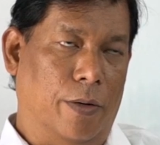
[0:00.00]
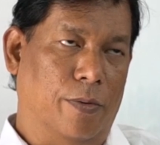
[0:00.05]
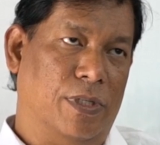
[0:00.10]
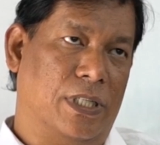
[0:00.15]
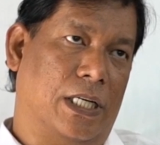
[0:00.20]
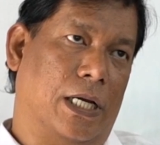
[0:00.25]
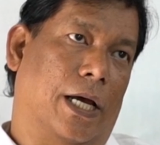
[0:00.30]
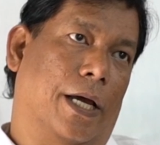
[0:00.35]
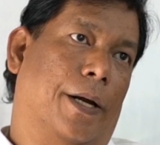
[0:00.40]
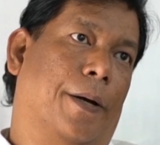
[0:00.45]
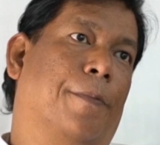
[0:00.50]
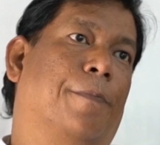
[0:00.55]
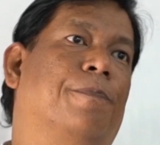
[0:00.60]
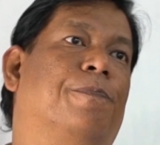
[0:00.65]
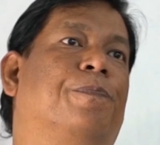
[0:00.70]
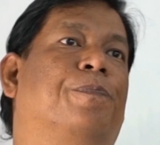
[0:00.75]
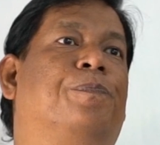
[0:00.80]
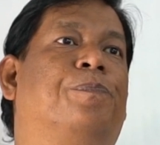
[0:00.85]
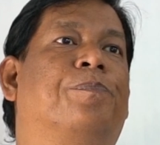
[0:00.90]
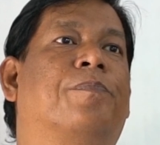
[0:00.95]
Namaskar.
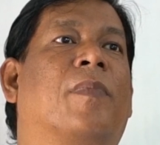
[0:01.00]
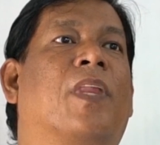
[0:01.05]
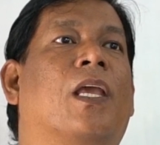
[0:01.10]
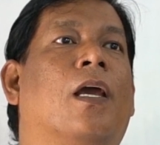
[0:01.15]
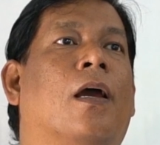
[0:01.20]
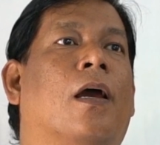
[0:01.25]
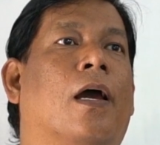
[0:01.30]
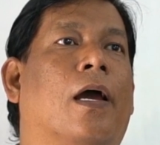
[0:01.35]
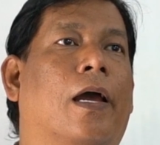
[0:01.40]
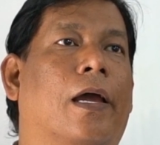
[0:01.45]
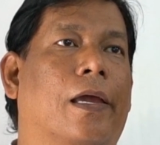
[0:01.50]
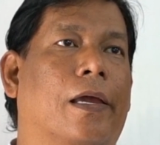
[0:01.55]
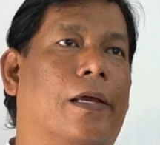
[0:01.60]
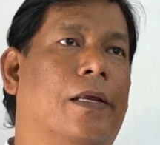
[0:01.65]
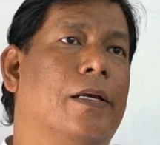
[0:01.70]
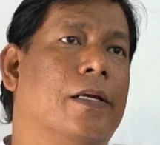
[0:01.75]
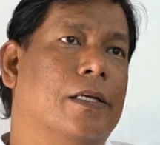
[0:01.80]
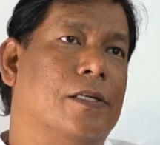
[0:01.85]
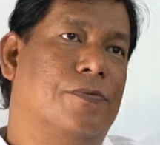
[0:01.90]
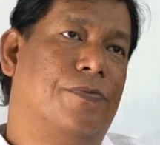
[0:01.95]

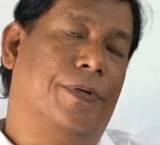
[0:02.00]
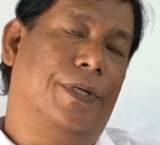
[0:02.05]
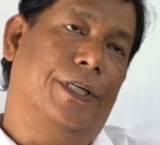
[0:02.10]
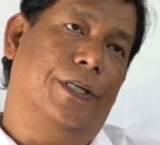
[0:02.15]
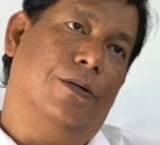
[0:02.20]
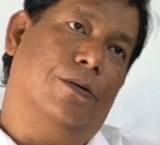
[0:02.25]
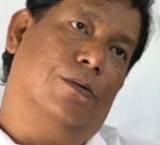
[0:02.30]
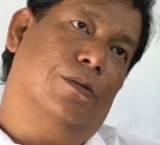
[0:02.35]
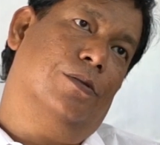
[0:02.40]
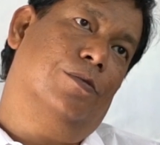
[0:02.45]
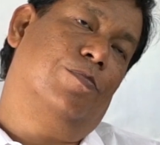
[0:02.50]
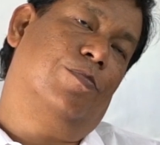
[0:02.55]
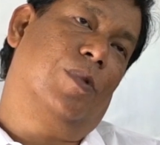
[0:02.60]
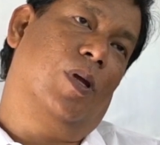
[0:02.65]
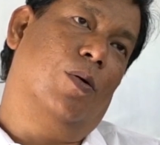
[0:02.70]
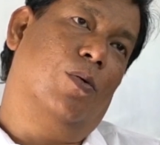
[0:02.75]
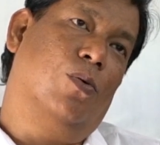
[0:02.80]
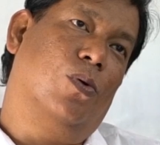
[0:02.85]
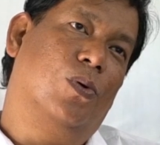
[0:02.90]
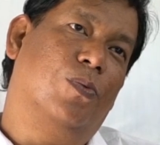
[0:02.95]
In this video,
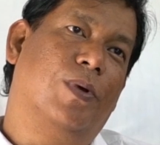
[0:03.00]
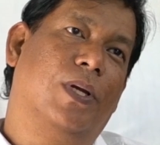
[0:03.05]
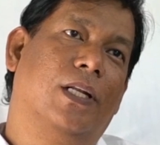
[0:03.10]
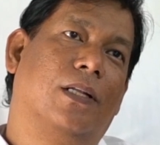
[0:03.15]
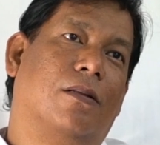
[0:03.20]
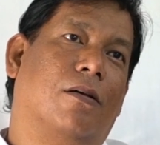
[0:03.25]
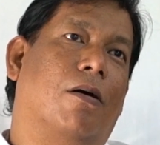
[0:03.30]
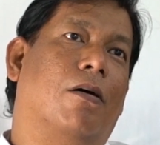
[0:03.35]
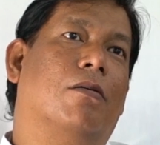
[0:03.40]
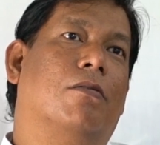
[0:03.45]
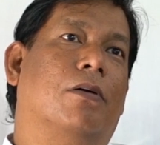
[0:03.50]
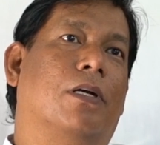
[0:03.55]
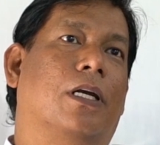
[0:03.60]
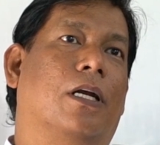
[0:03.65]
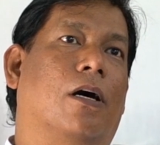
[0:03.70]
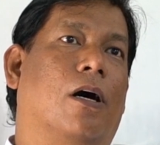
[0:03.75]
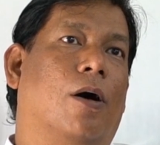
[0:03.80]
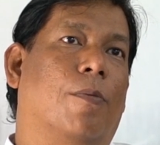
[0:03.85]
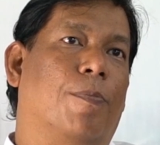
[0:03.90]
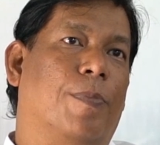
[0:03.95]
we will talk on the
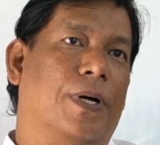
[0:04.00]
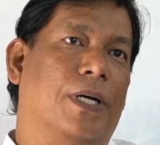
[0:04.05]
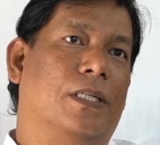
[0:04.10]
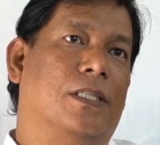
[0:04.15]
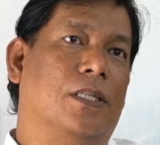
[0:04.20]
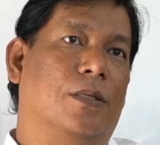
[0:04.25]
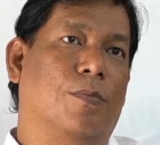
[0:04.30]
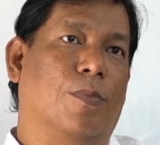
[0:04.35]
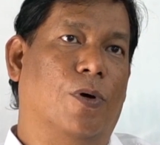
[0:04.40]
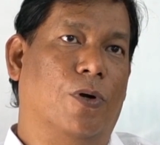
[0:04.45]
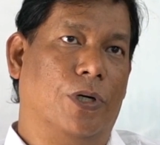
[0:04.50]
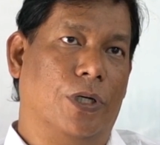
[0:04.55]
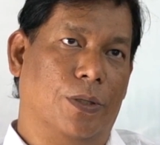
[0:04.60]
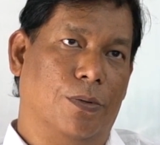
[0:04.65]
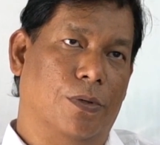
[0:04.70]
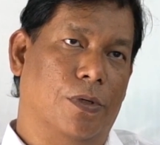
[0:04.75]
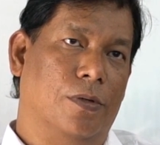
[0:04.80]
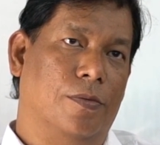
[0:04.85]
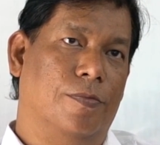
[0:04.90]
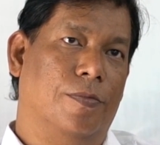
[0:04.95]
operation module